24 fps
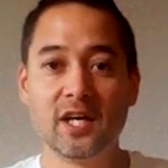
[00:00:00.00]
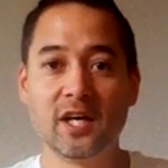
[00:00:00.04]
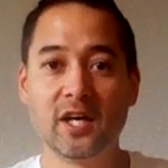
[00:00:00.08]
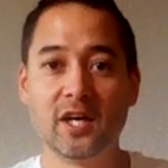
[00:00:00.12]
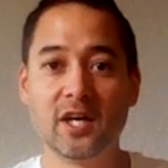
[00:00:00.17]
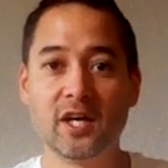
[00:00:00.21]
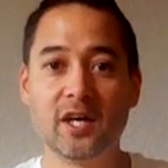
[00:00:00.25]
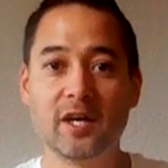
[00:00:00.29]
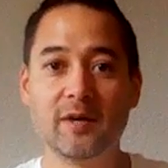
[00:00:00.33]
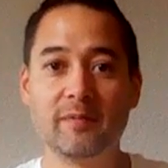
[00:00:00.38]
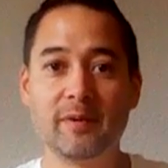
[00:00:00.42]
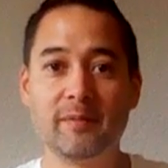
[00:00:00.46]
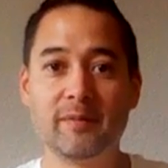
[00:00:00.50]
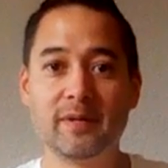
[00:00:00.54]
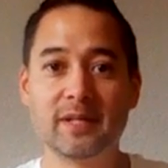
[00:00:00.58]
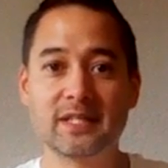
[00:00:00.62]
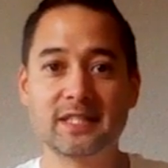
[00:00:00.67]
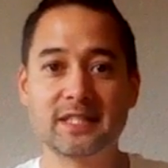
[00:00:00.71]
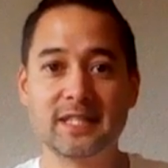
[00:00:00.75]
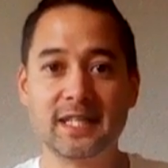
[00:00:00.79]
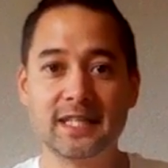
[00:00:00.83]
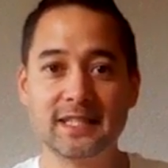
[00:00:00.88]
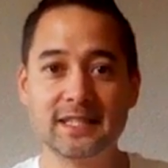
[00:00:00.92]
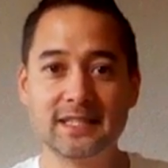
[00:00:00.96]
I'm
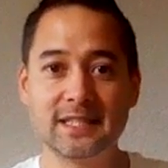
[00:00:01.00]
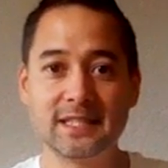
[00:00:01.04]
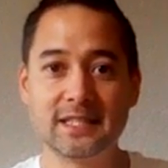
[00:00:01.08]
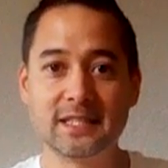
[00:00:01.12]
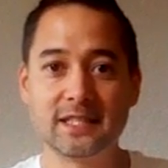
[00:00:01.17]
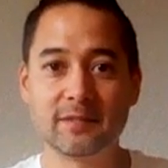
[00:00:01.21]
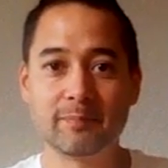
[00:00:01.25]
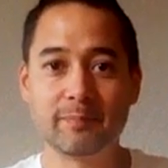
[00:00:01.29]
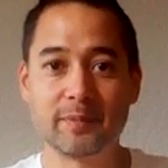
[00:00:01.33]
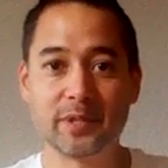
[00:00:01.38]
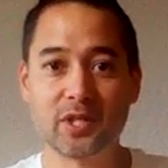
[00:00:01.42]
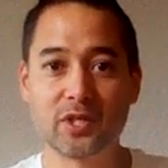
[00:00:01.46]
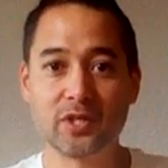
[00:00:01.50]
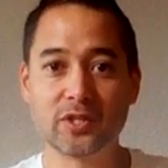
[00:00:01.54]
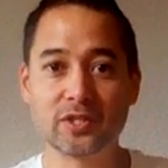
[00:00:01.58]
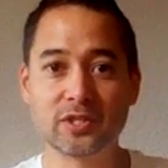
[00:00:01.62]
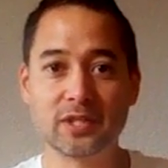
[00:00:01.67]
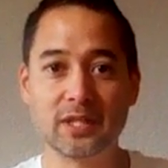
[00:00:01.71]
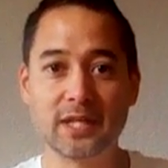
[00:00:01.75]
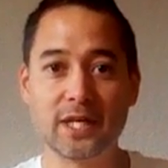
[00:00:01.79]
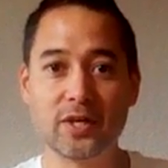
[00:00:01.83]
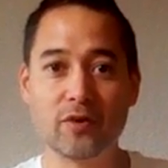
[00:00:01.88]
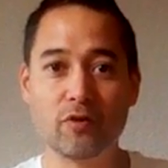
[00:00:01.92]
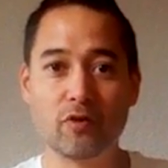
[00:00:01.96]
excited
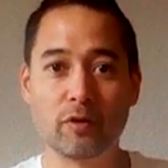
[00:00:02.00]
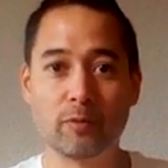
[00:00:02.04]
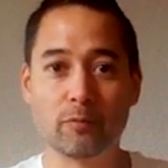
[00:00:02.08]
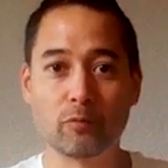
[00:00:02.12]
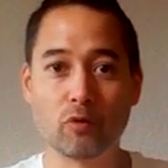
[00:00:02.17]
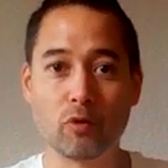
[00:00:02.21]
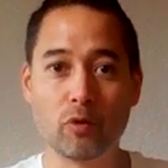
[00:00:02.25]
because later on